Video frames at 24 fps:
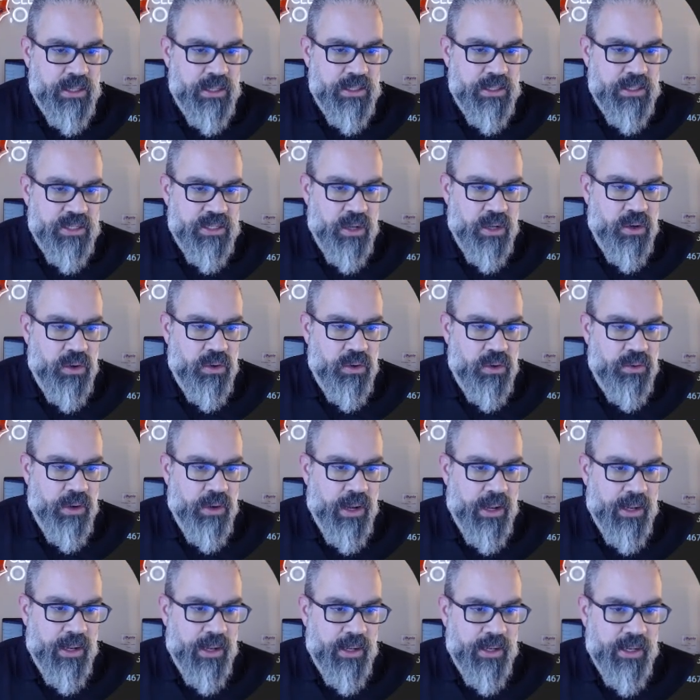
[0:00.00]
So
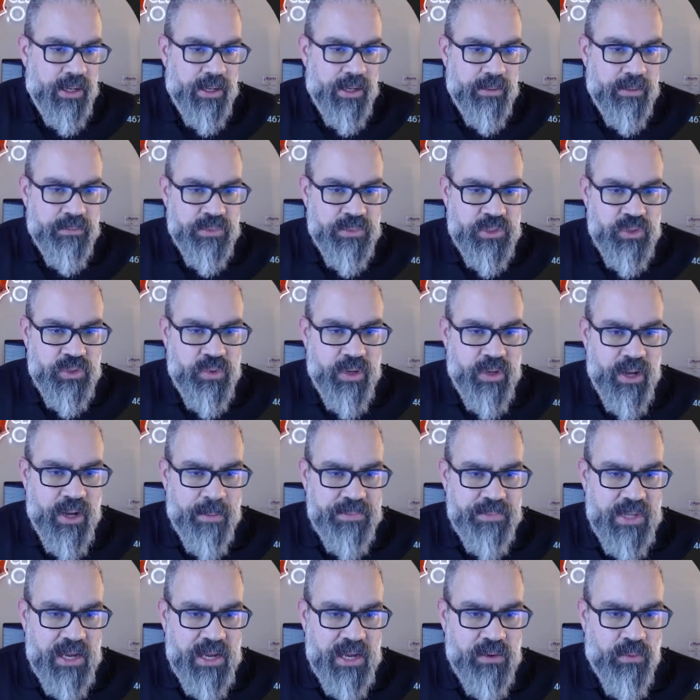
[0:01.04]
do an
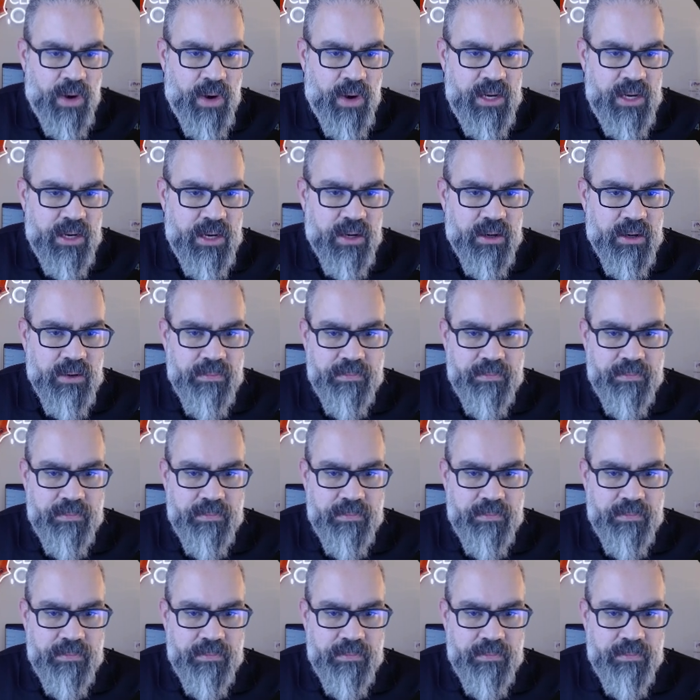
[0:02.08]
update right here.